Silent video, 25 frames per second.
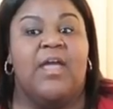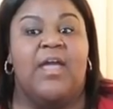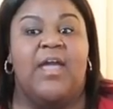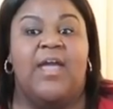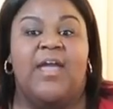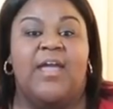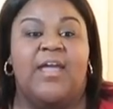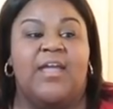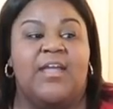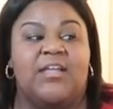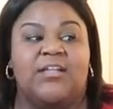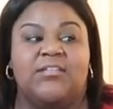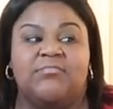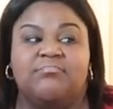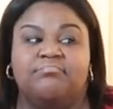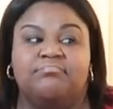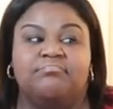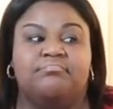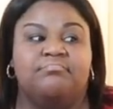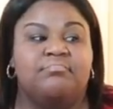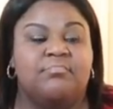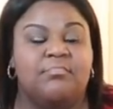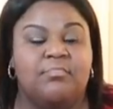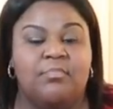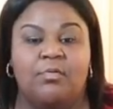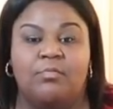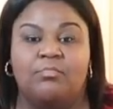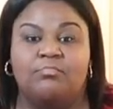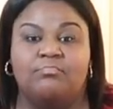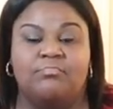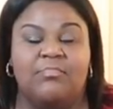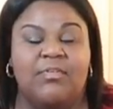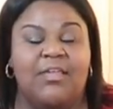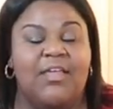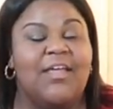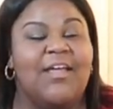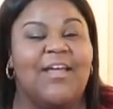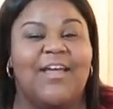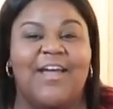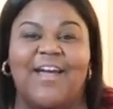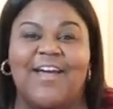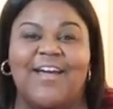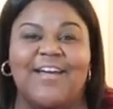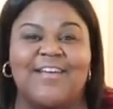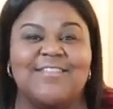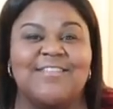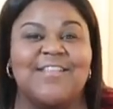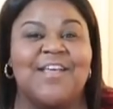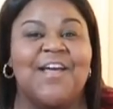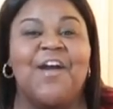And yeah,
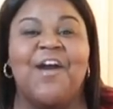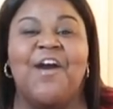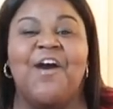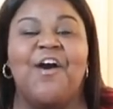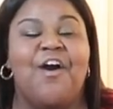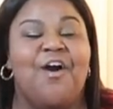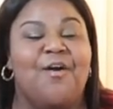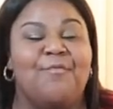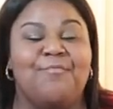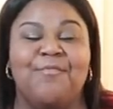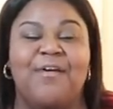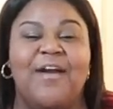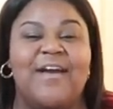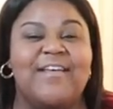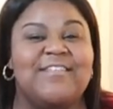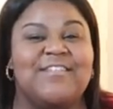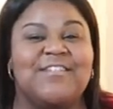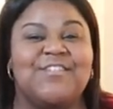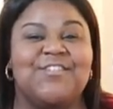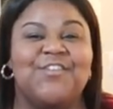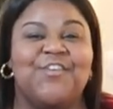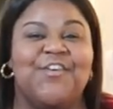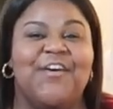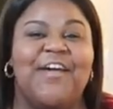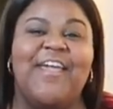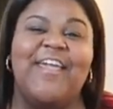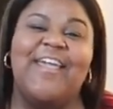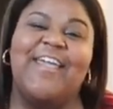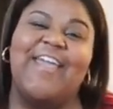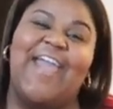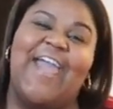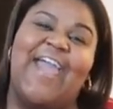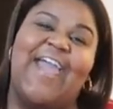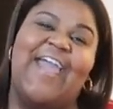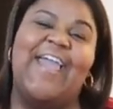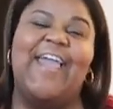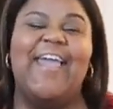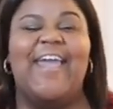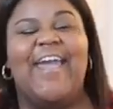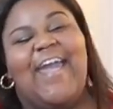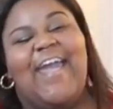guys, hope you guys enjoy. Gang,